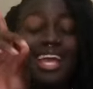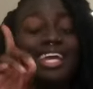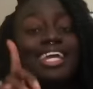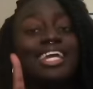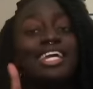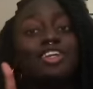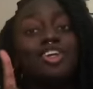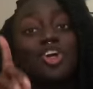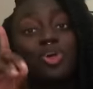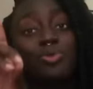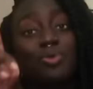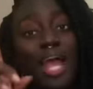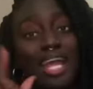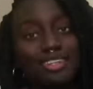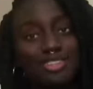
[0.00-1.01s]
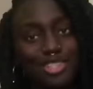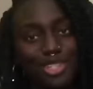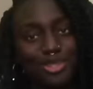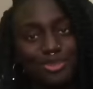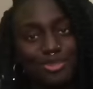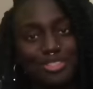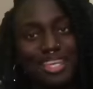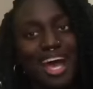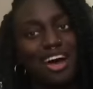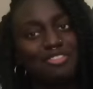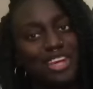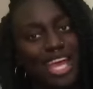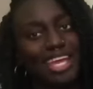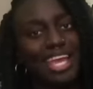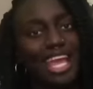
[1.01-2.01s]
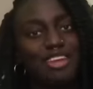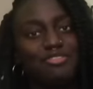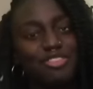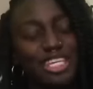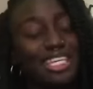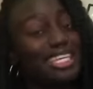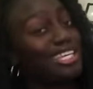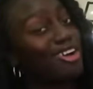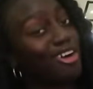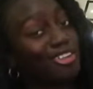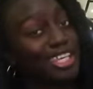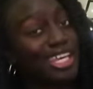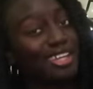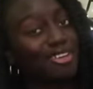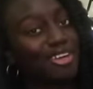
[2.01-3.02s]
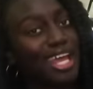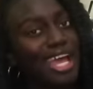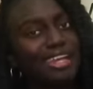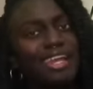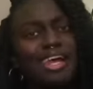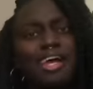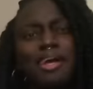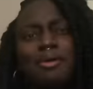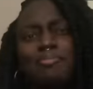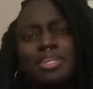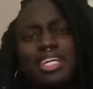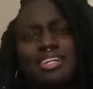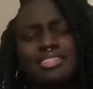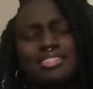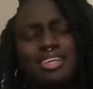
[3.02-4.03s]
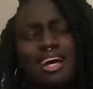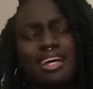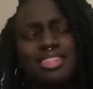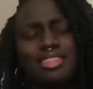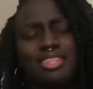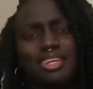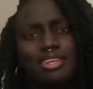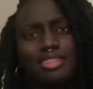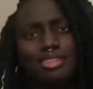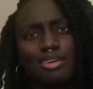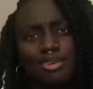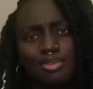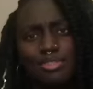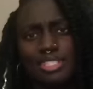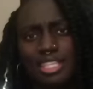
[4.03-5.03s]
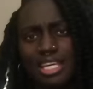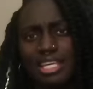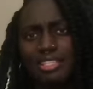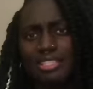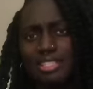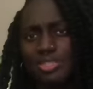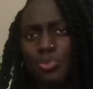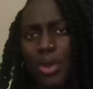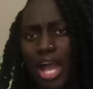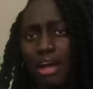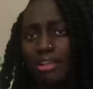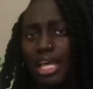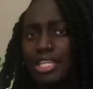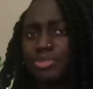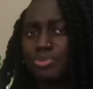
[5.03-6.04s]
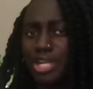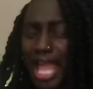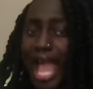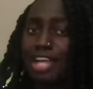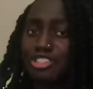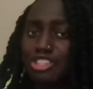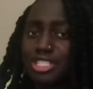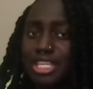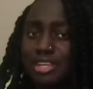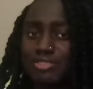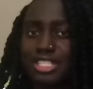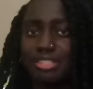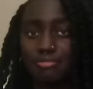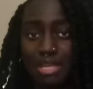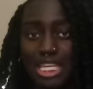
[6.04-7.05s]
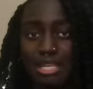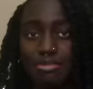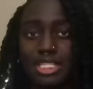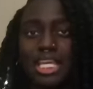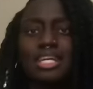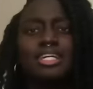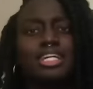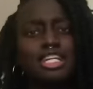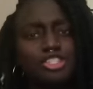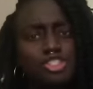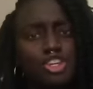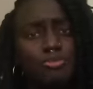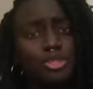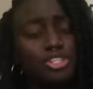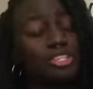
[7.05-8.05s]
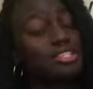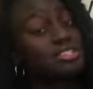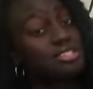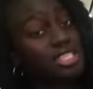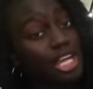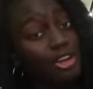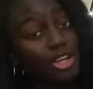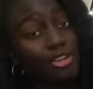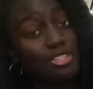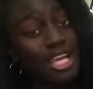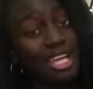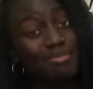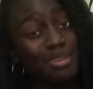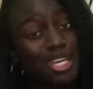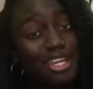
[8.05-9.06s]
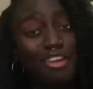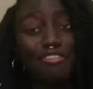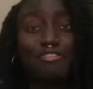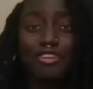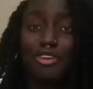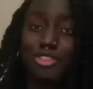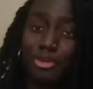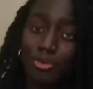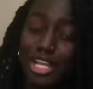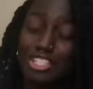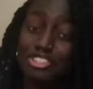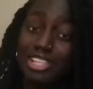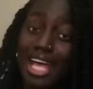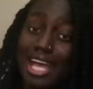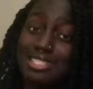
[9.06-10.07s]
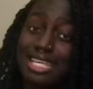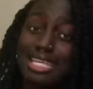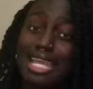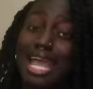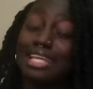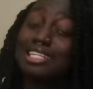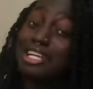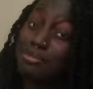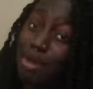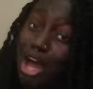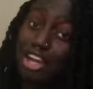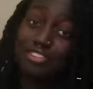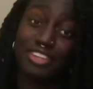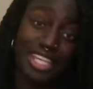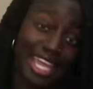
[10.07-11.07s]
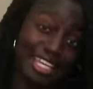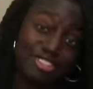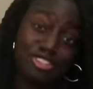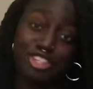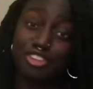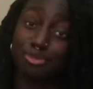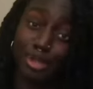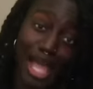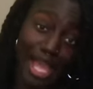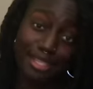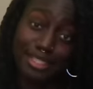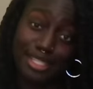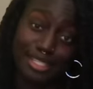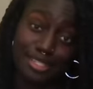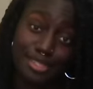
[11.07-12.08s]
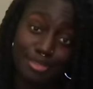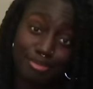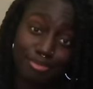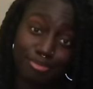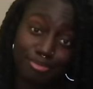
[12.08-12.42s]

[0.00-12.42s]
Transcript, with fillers: incorrect use of AAVE on the internet, because I think those things, as well as reaction gifs and memes, contribute to the stereotyping, further racializing, and commodification of blackness.